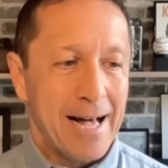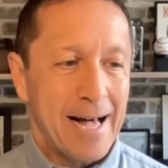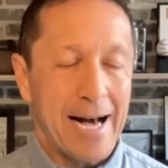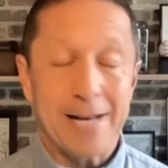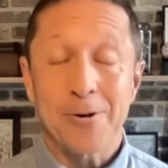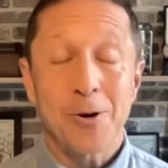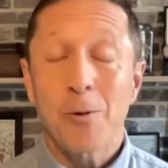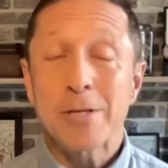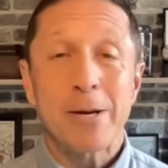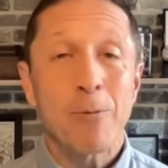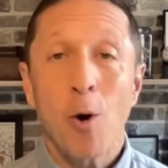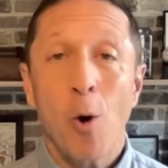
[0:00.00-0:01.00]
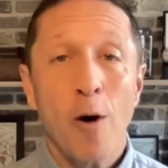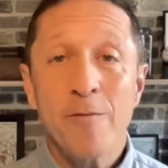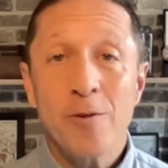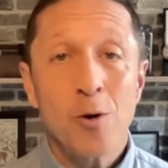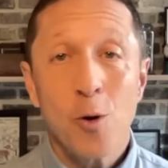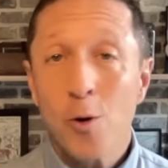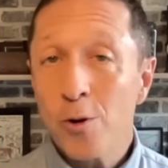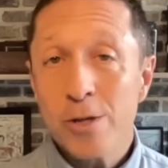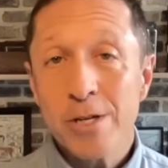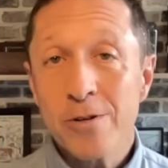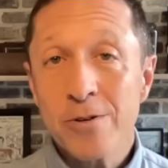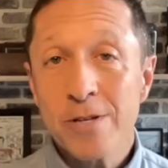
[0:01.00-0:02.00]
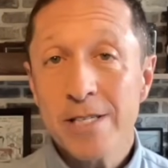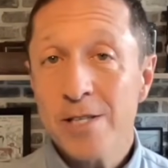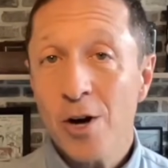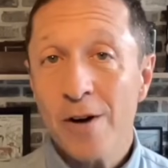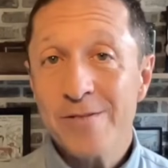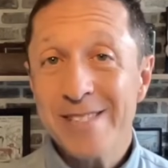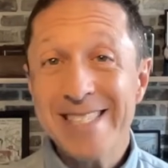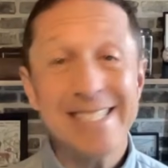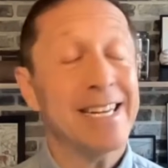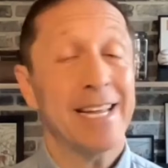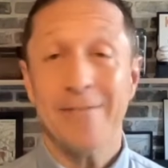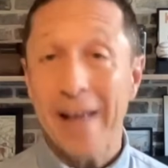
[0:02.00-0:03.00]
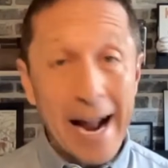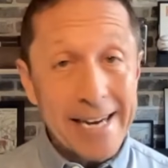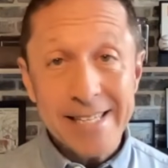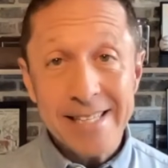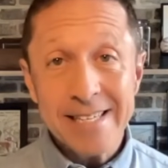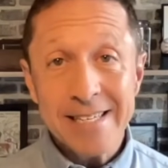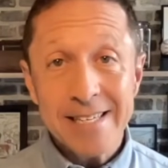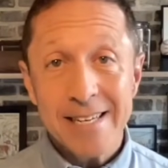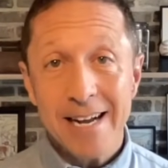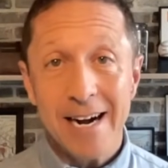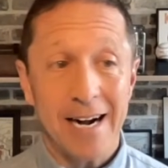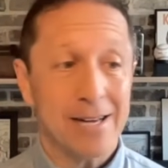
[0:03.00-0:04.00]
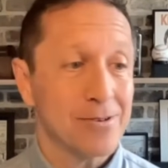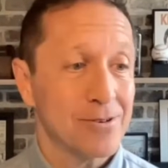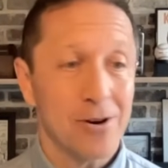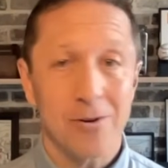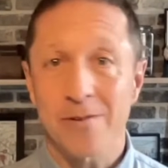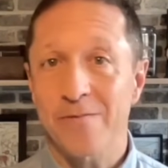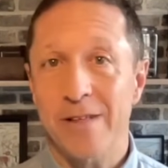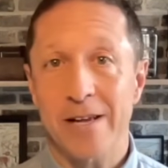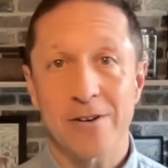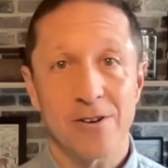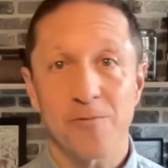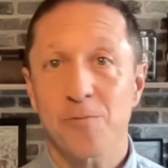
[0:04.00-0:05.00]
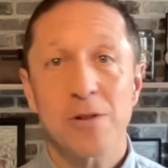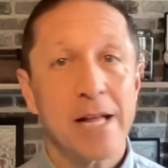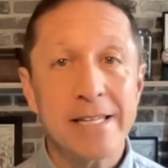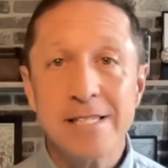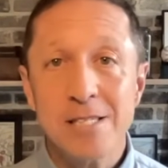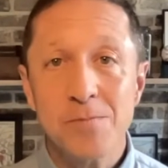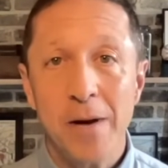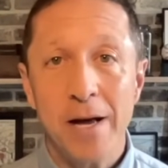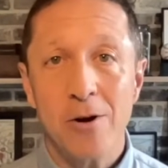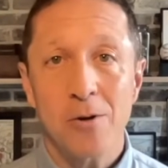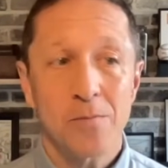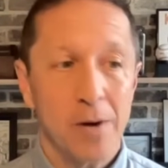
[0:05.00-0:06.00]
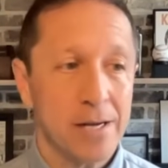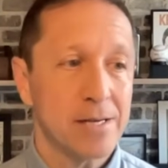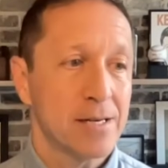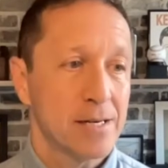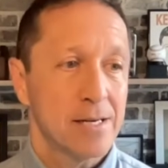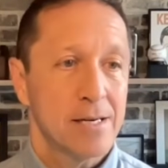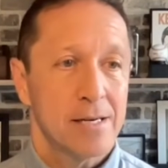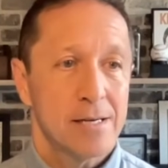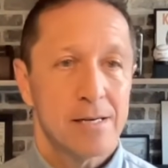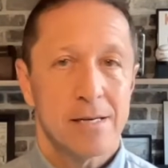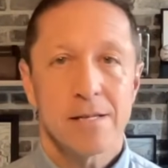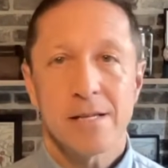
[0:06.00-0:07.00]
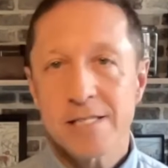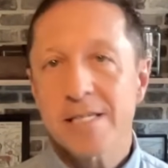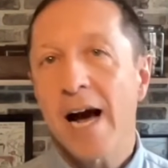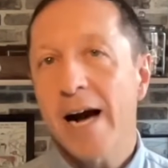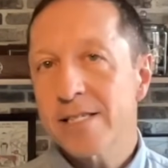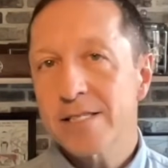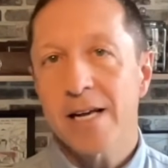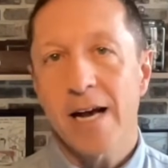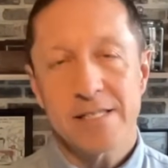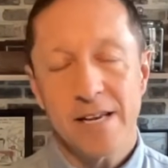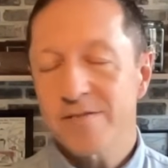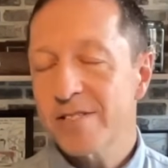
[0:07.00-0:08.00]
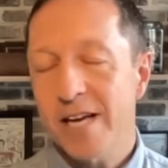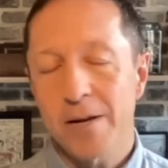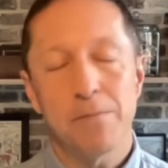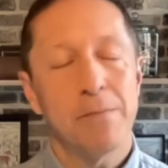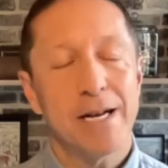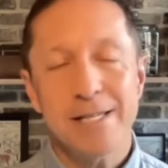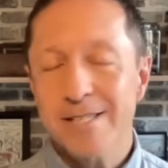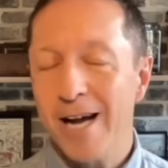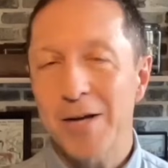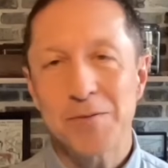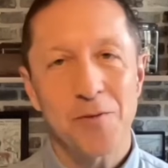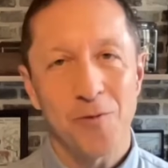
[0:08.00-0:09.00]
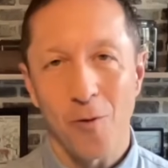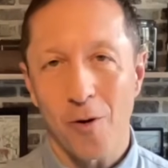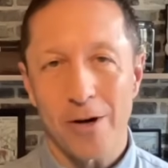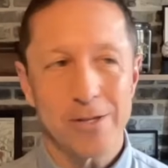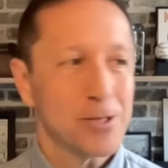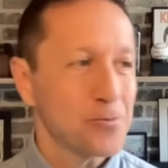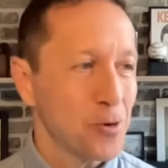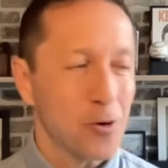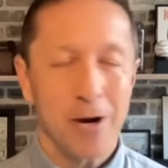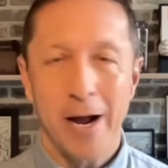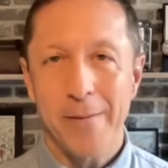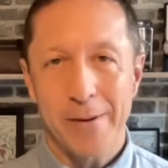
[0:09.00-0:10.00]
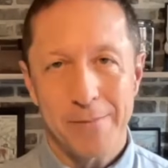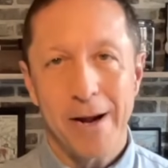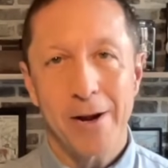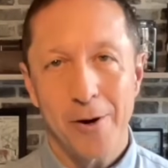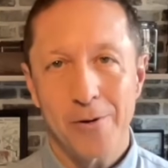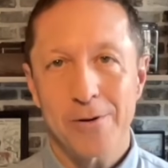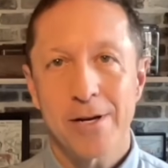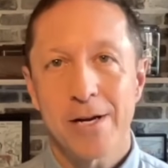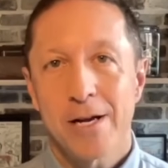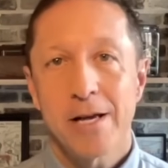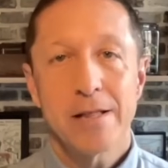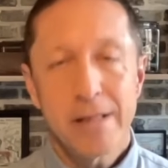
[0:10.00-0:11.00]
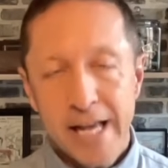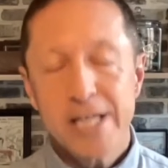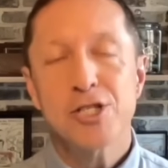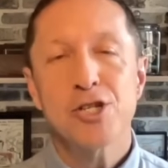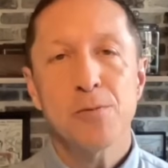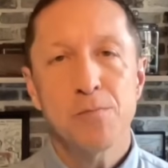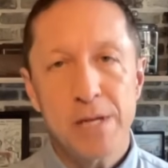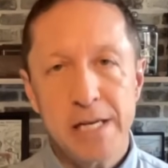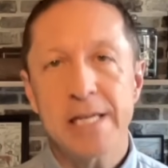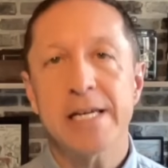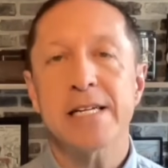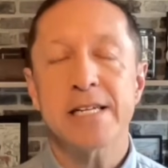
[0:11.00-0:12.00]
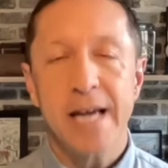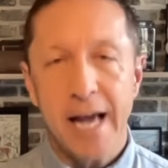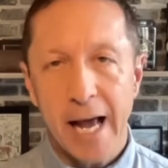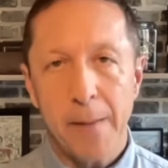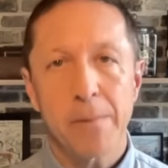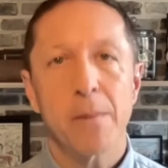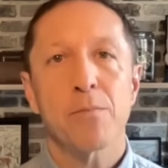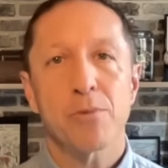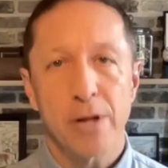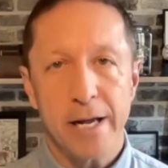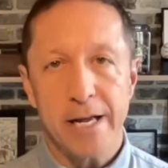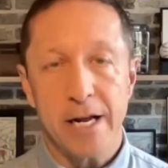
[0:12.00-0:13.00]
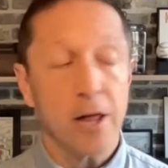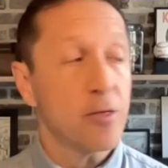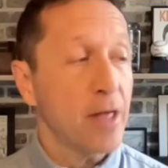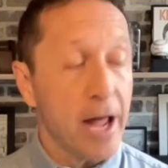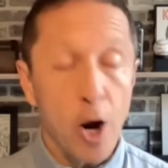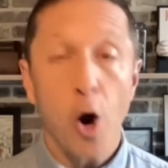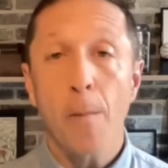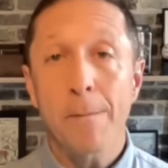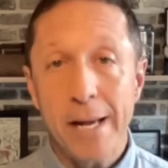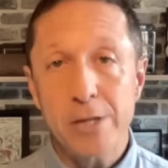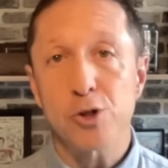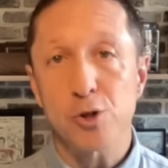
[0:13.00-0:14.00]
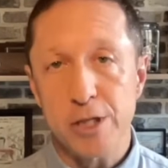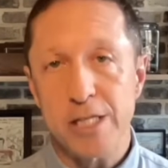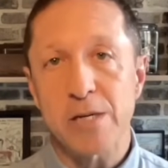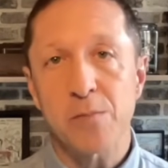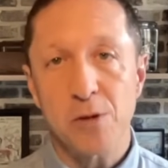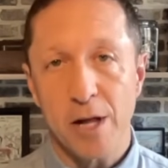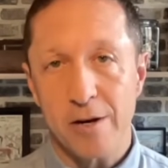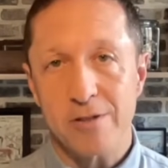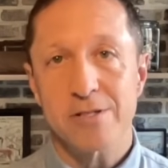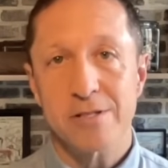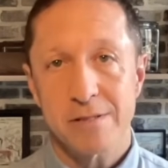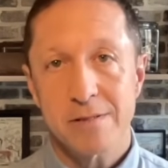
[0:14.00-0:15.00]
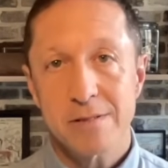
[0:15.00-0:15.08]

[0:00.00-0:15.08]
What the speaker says: I don't know what they were offered earlier in the offseason, if anything. I don't know if they could have played this better, but these guys, as I've said many times before on this program and my own, they should be in camp playing. They are major league players.